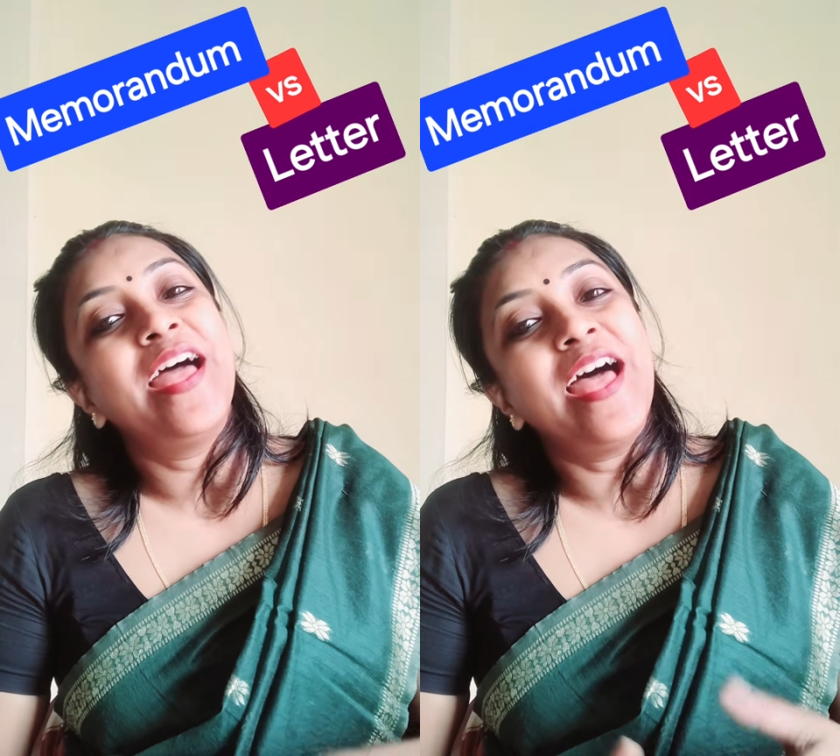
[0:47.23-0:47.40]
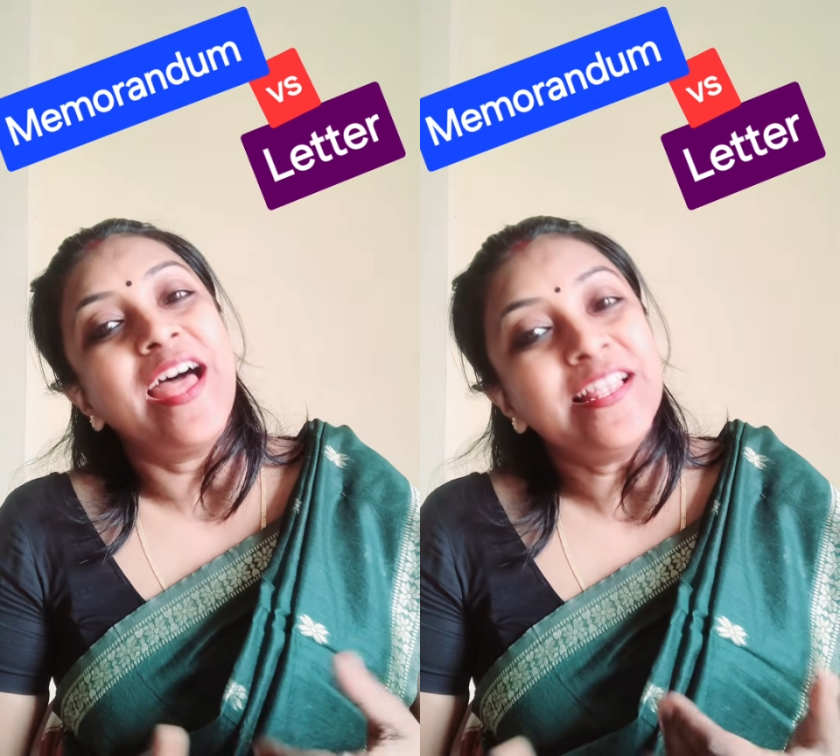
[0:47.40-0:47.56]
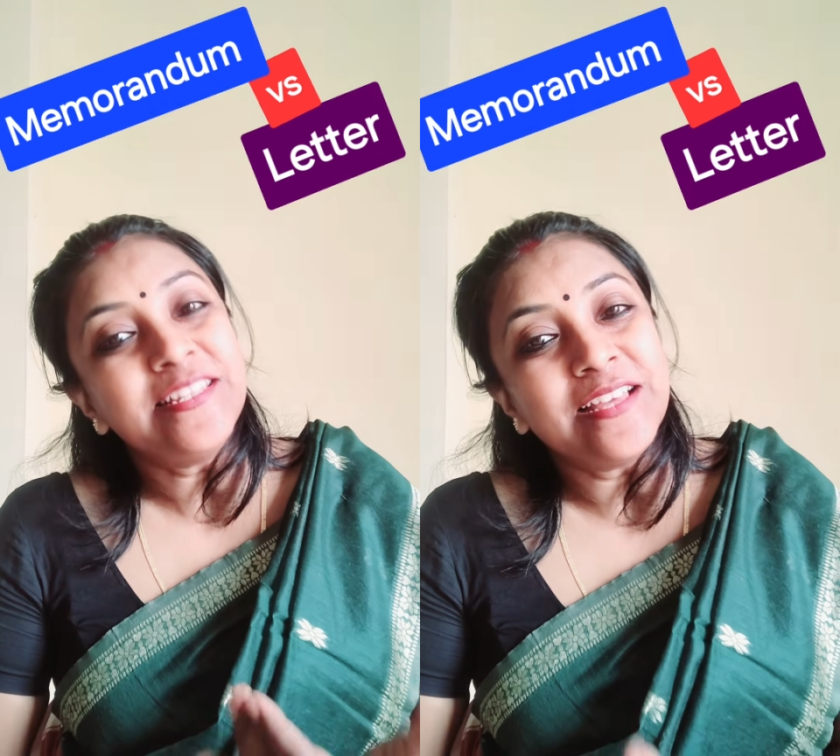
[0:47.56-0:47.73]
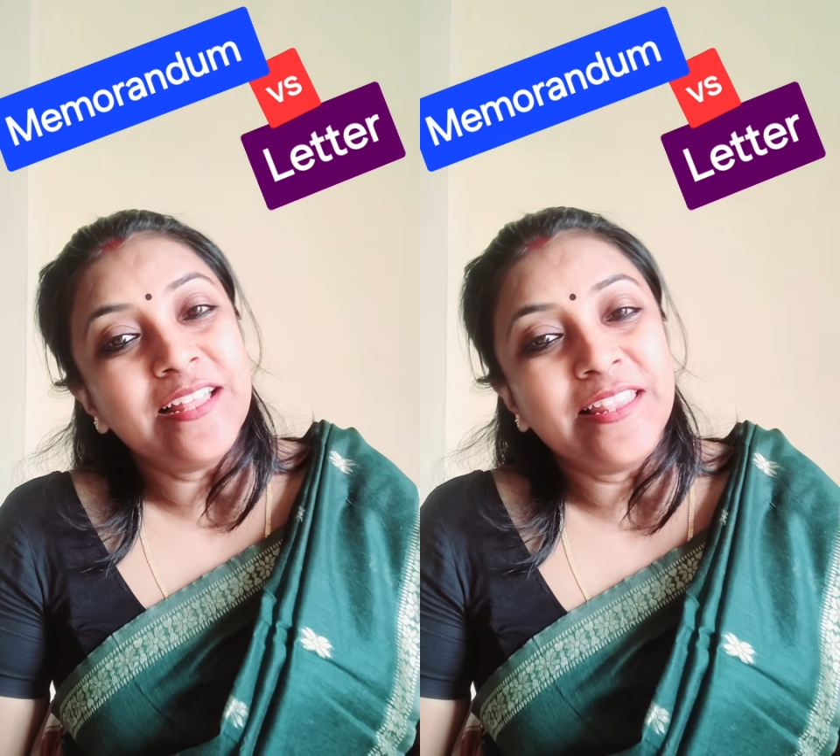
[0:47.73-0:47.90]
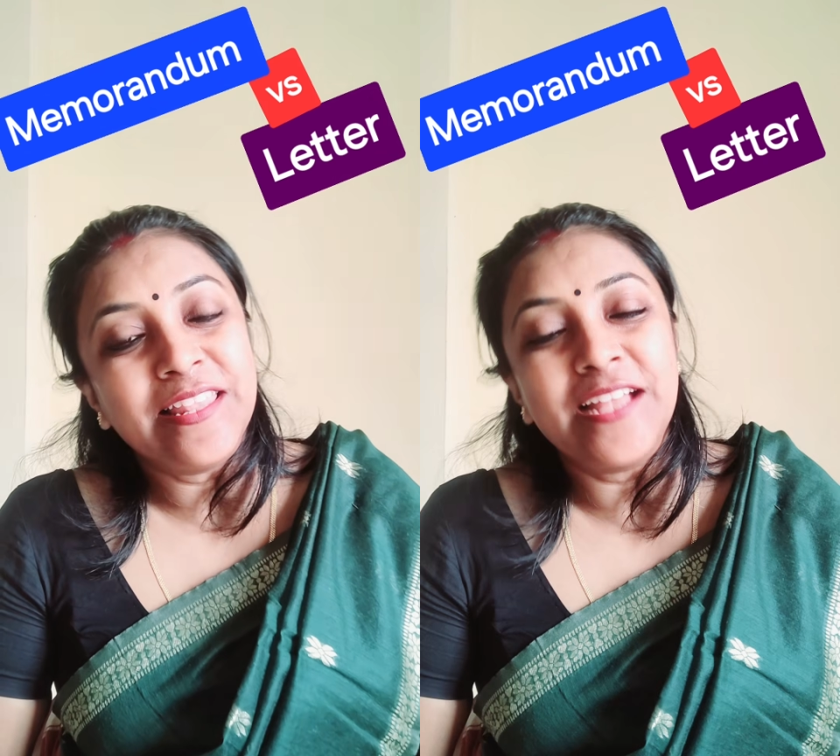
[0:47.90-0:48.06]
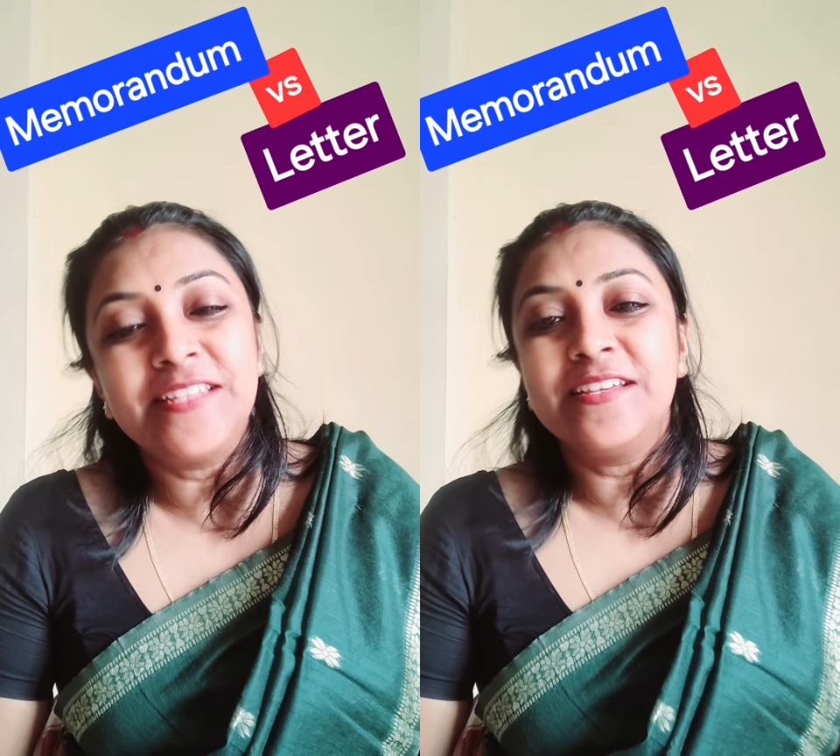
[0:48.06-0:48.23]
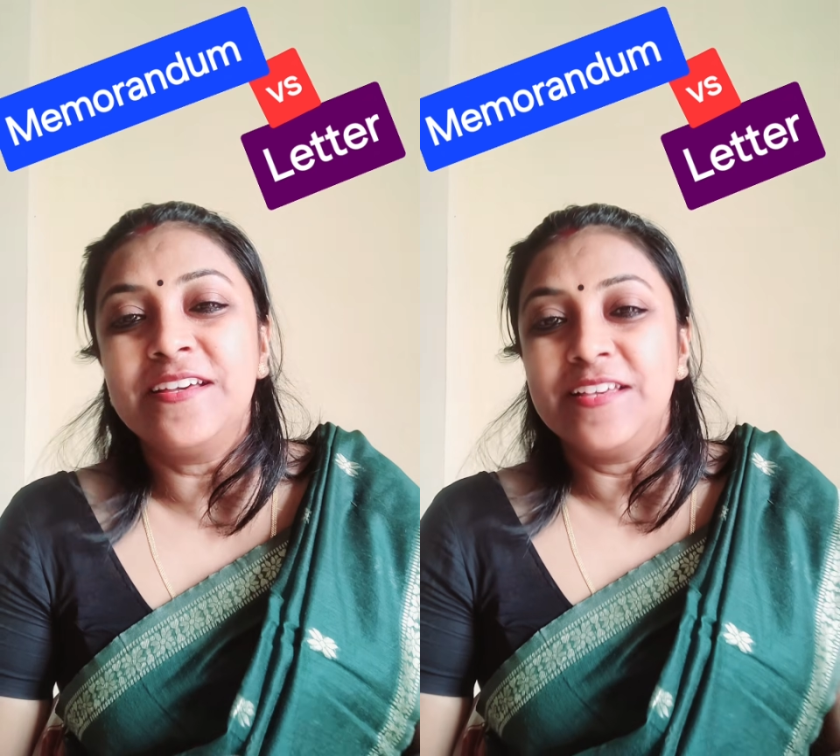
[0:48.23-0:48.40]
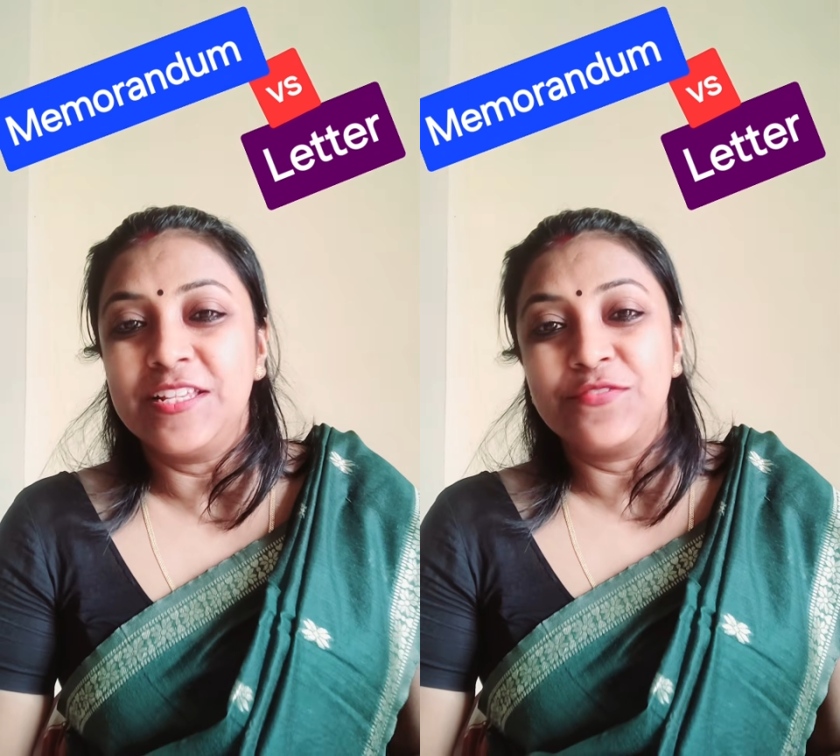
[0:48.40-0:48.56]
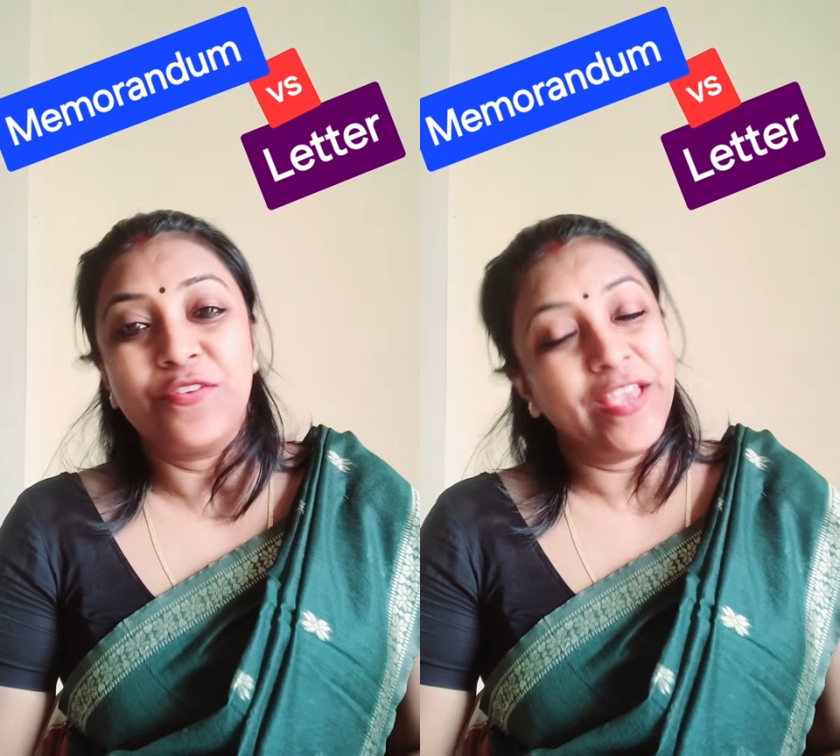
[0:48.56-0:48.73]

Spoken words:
and a letter is for